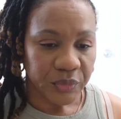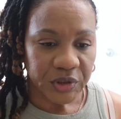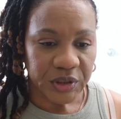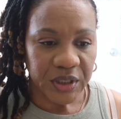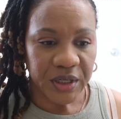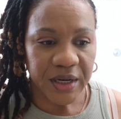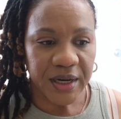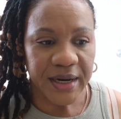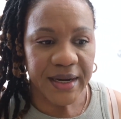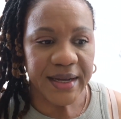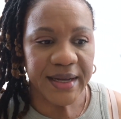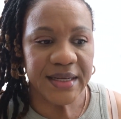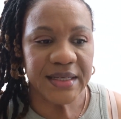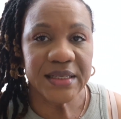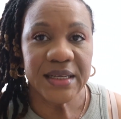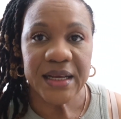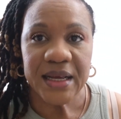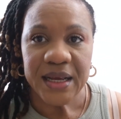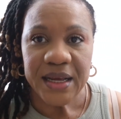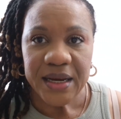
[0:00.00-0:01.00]
All
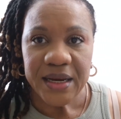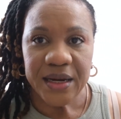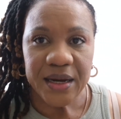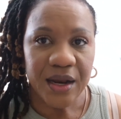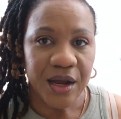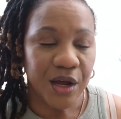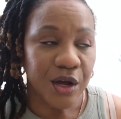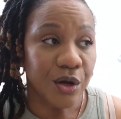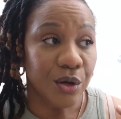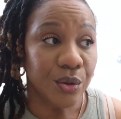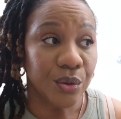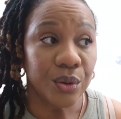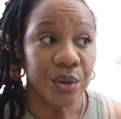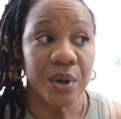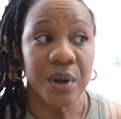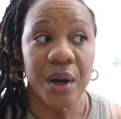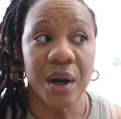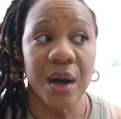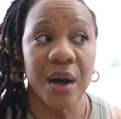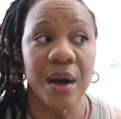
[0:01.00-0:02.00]
right,
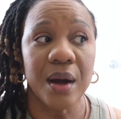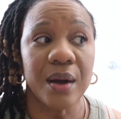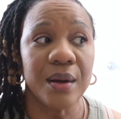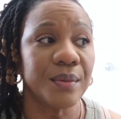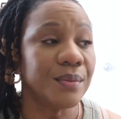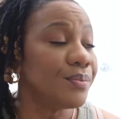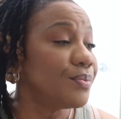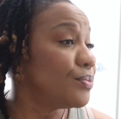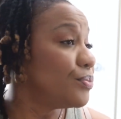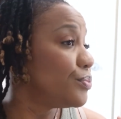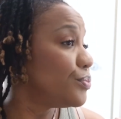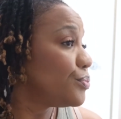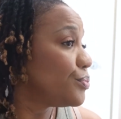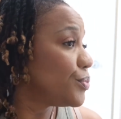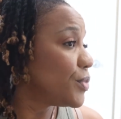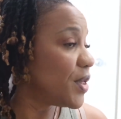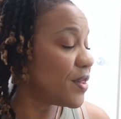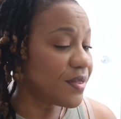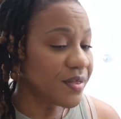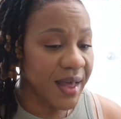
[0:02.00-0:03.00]
now
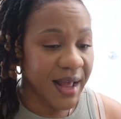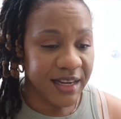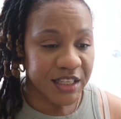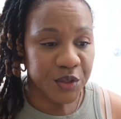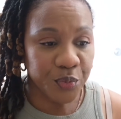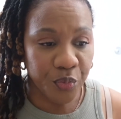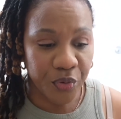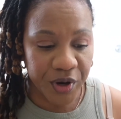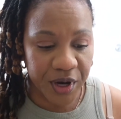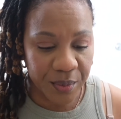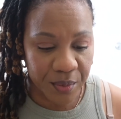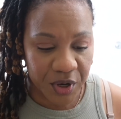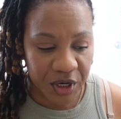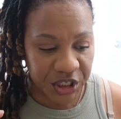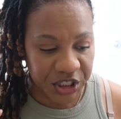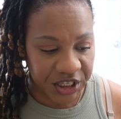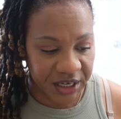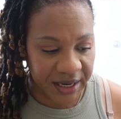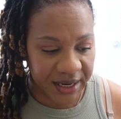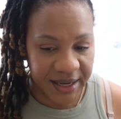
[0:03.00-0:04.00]
that's pretty
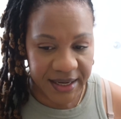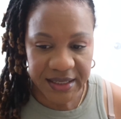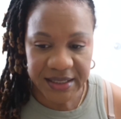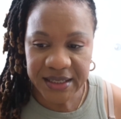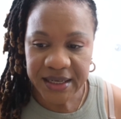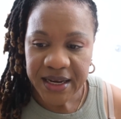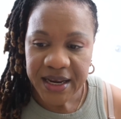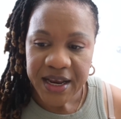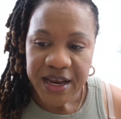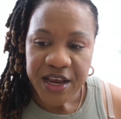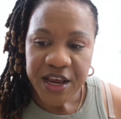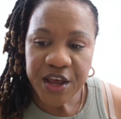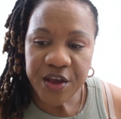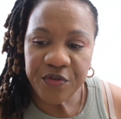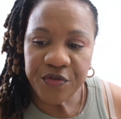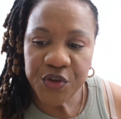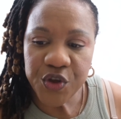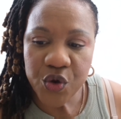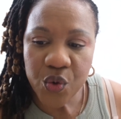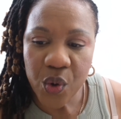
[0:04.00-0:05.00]
much it.
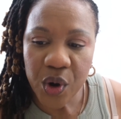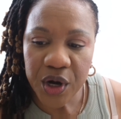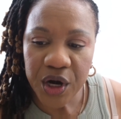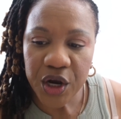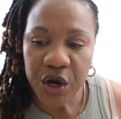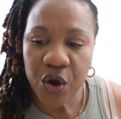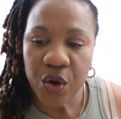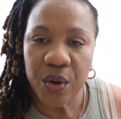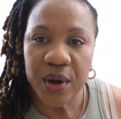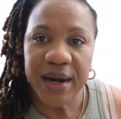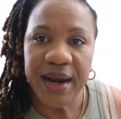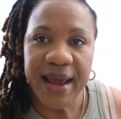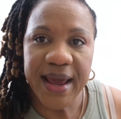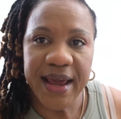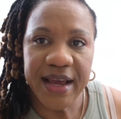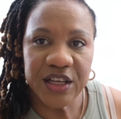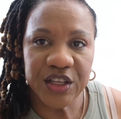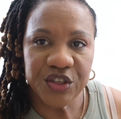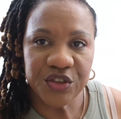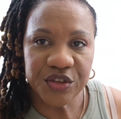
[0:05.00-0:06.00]
If you want to go an
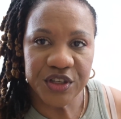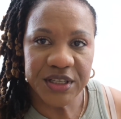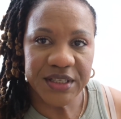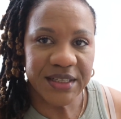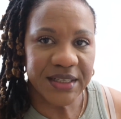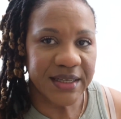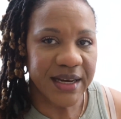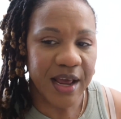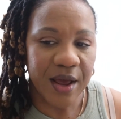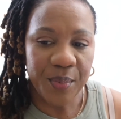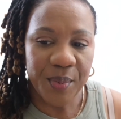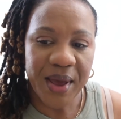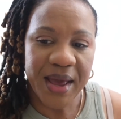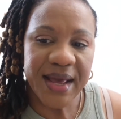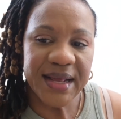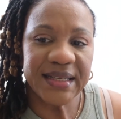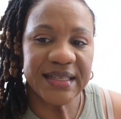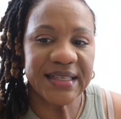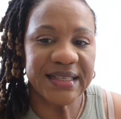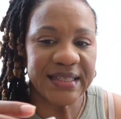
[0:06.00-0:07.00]
extra step
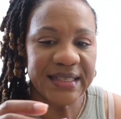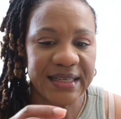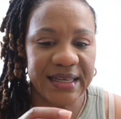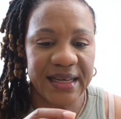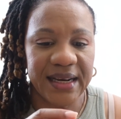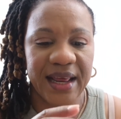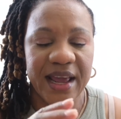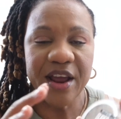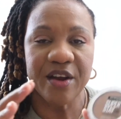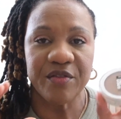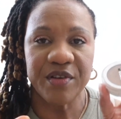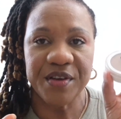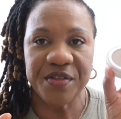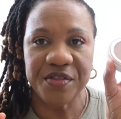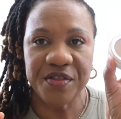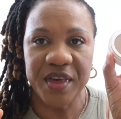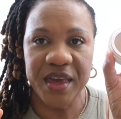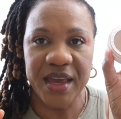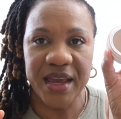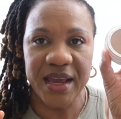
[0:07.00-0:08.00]
and seal
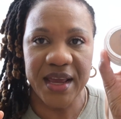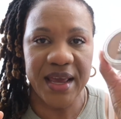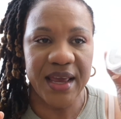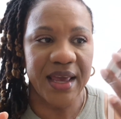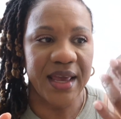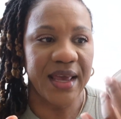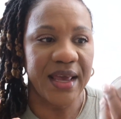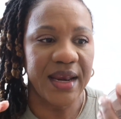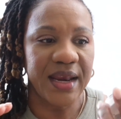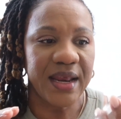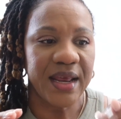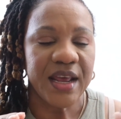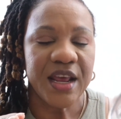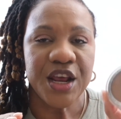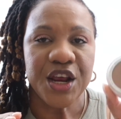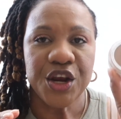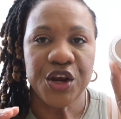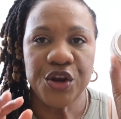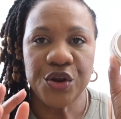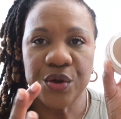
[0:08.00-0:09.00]
everything in,
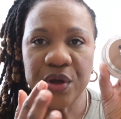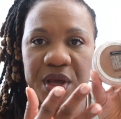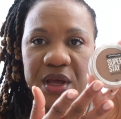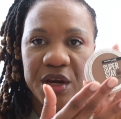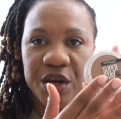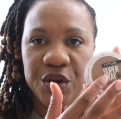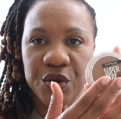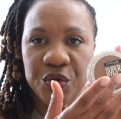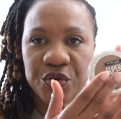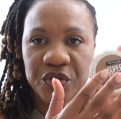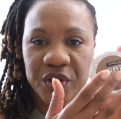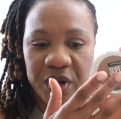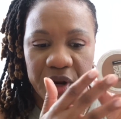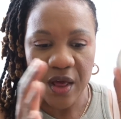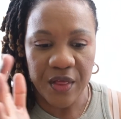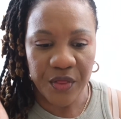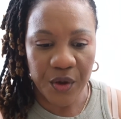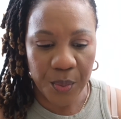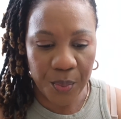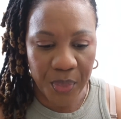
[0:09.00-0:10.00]
you can use
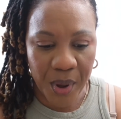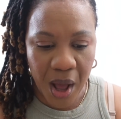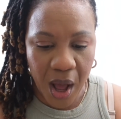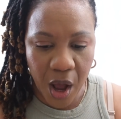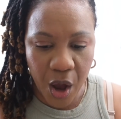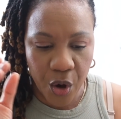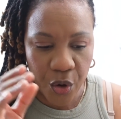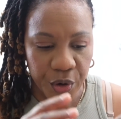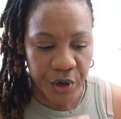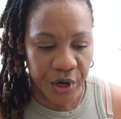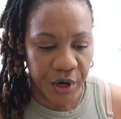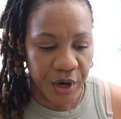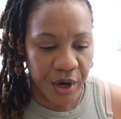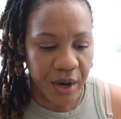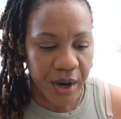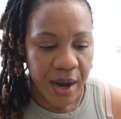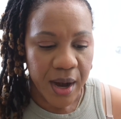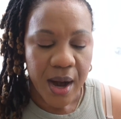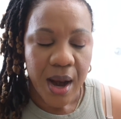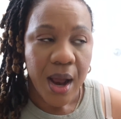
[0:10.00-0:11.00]
another
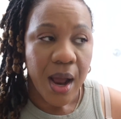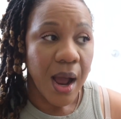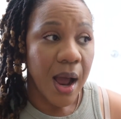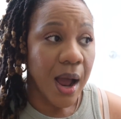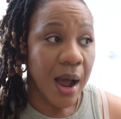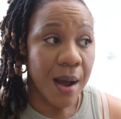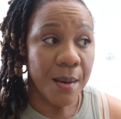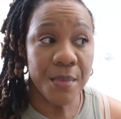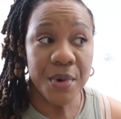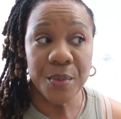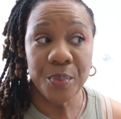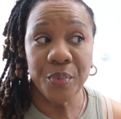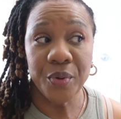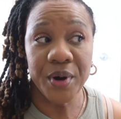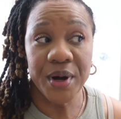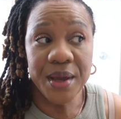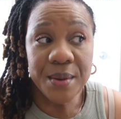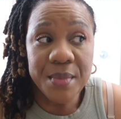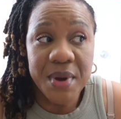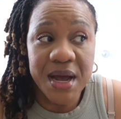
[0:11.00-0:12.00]
powder, but
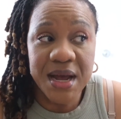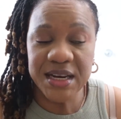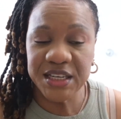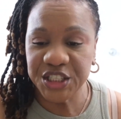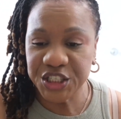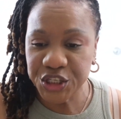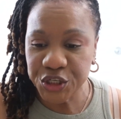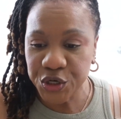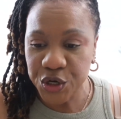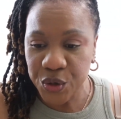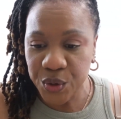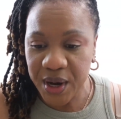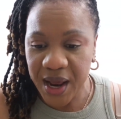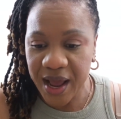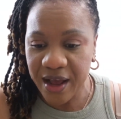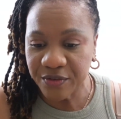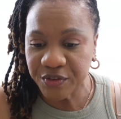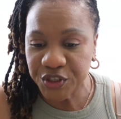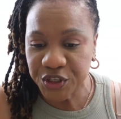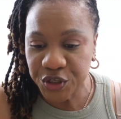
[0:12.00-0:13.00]
pretty much you don't
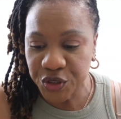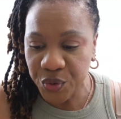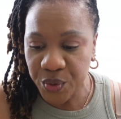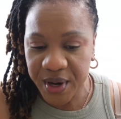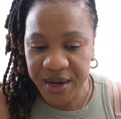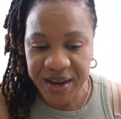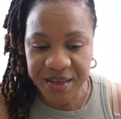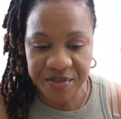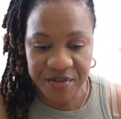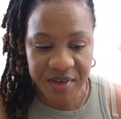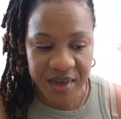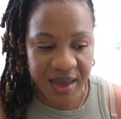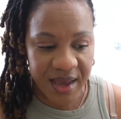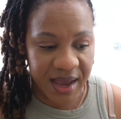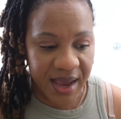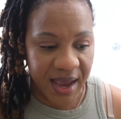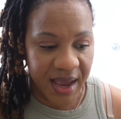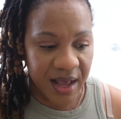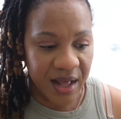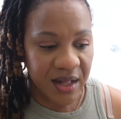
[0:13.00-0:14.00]
have to do
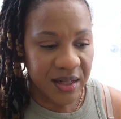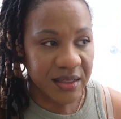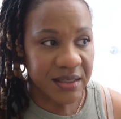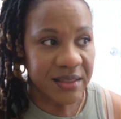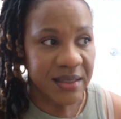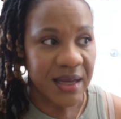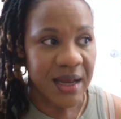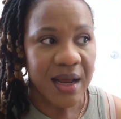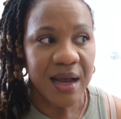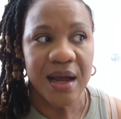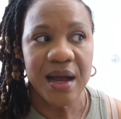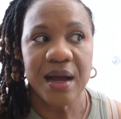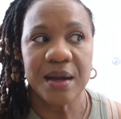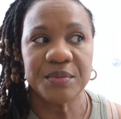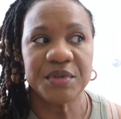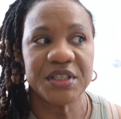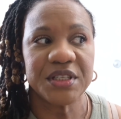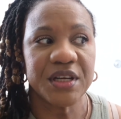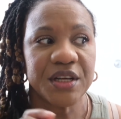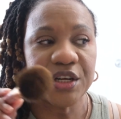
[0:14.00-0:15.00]
anything else. I'm
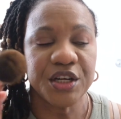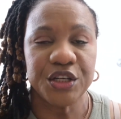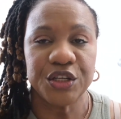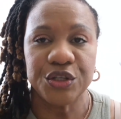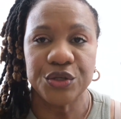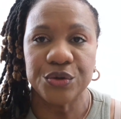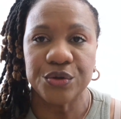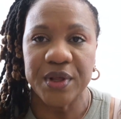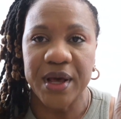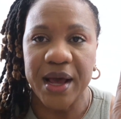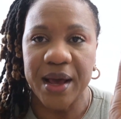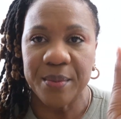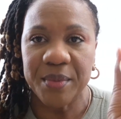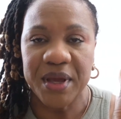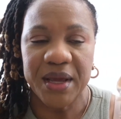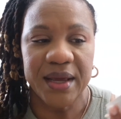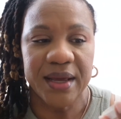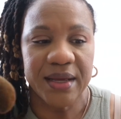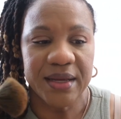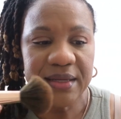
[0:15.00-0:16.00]
just gonna do that
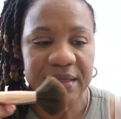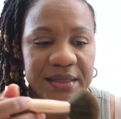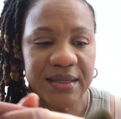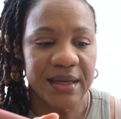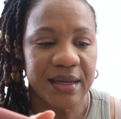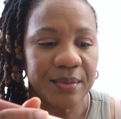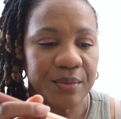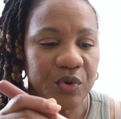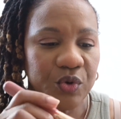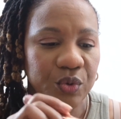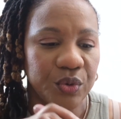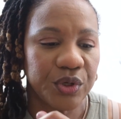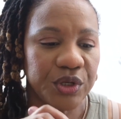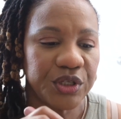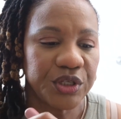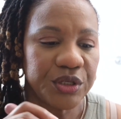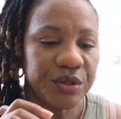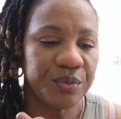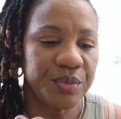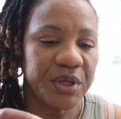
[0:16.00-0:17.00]
because I'm going
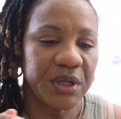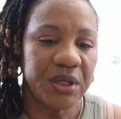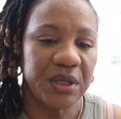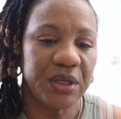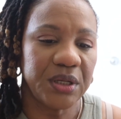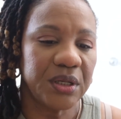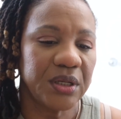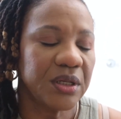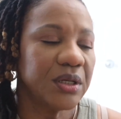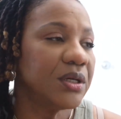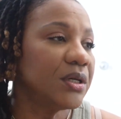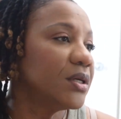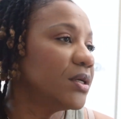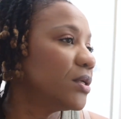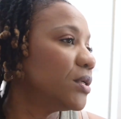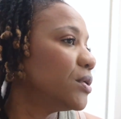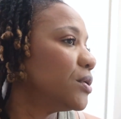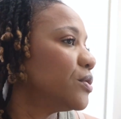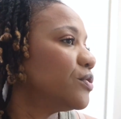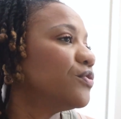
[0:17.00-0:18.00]
to be
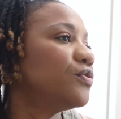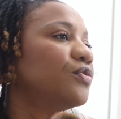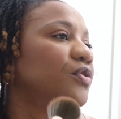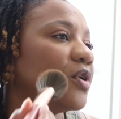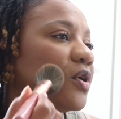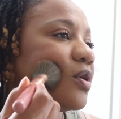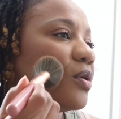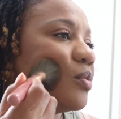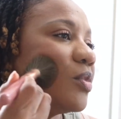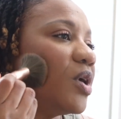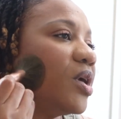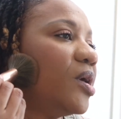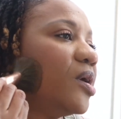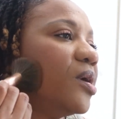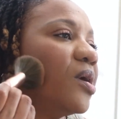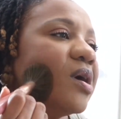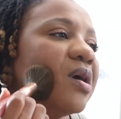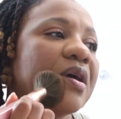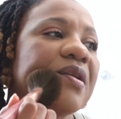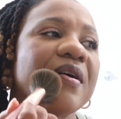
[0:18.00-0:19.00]
filming
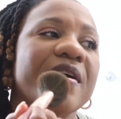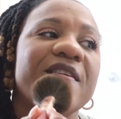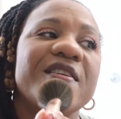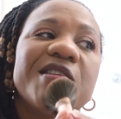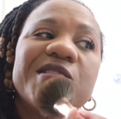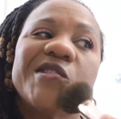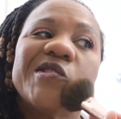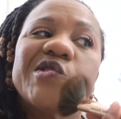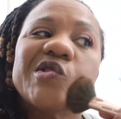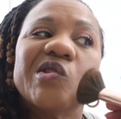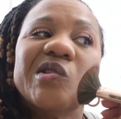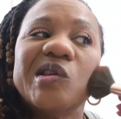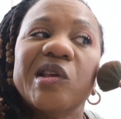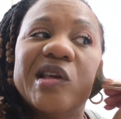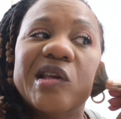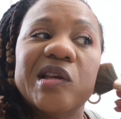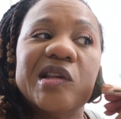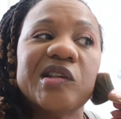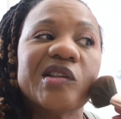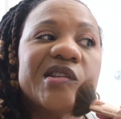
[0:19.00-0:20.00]
and I just
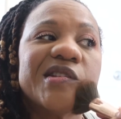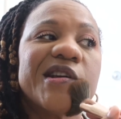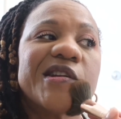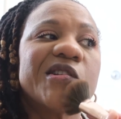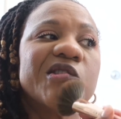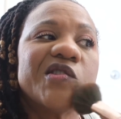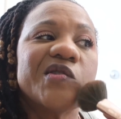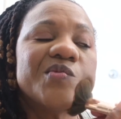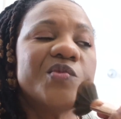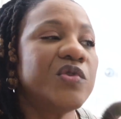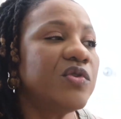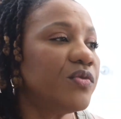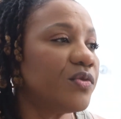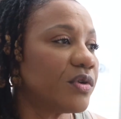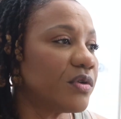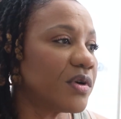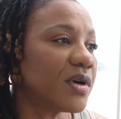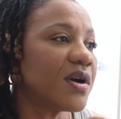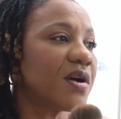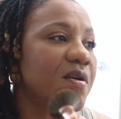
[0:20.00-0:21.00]
need this not to move
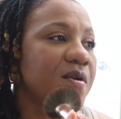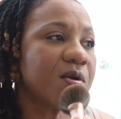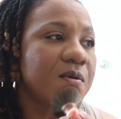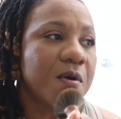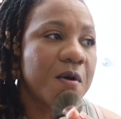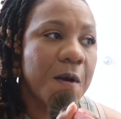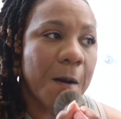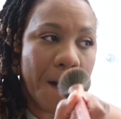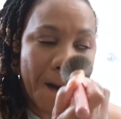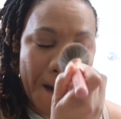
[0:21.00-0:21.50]
around.